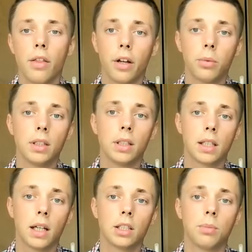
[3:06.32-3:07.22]
There we
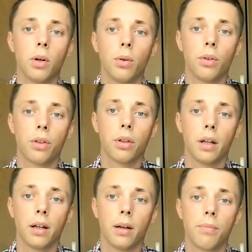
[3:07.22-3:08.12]
discussed both
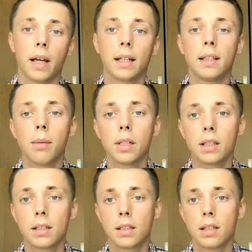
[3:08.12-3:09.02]

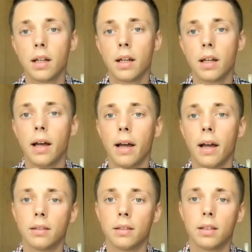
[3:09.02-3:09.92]
academics
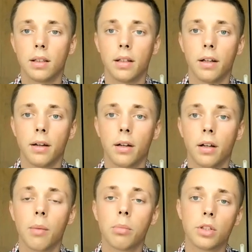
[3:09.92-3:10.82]
and
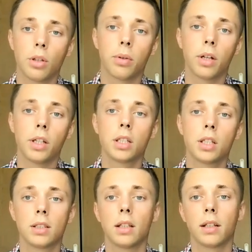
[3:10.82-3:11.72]
campus
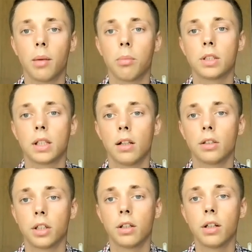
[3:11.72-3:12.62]
operations and campus
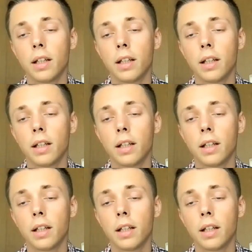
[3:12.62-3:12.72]
culture.